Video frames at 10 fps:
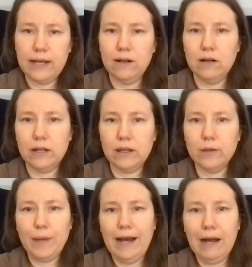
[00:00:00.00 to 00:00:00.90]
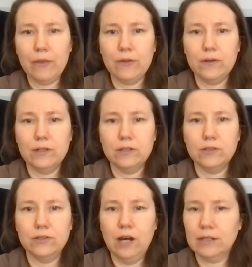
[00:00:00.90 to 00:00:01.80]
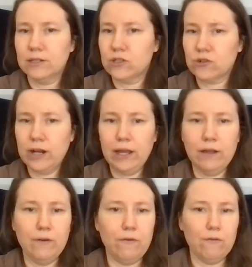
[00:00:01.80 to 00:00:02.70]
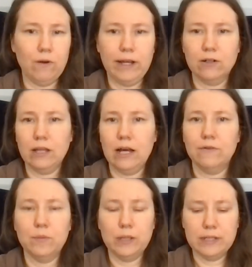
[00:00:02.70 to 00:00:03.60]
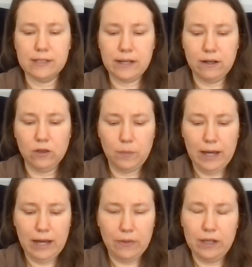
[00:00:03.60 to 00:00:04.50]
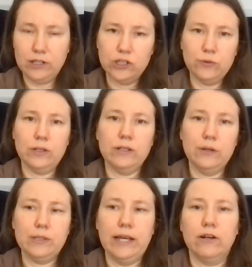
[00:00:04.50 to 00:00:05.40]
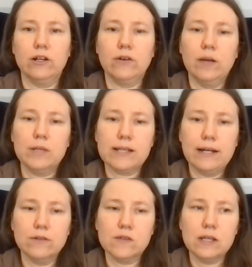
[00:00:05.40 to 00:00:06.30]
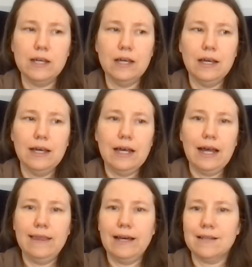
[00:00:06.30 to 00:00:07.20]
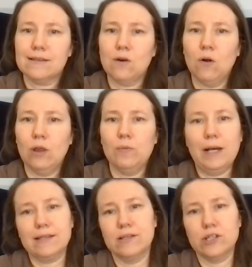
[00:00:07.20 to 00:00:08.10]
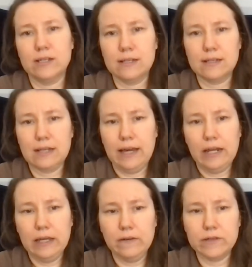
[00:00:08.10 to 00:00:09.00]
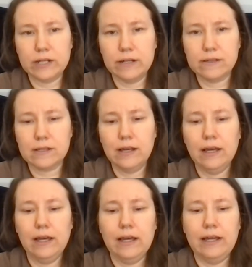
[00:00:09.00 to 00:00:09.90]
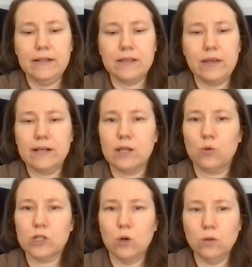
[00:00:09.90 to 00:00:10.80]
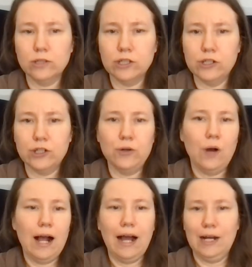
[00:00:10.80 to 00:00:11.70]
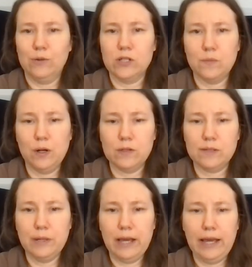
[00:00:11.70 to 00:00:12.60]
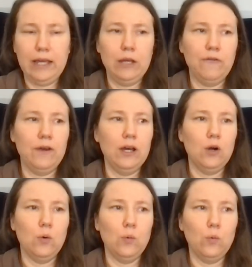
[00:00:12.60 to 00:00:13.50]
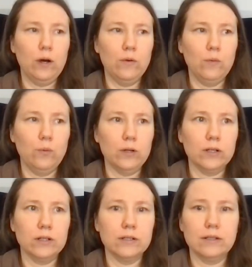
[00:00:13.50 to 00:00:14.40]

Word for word: on the path, not to stray right or left, but to stay on the path, and it would take her to Grandma's house. And that's all the messages that society gives us. It's the things that we're told to do, how we're supposed to behave, what we're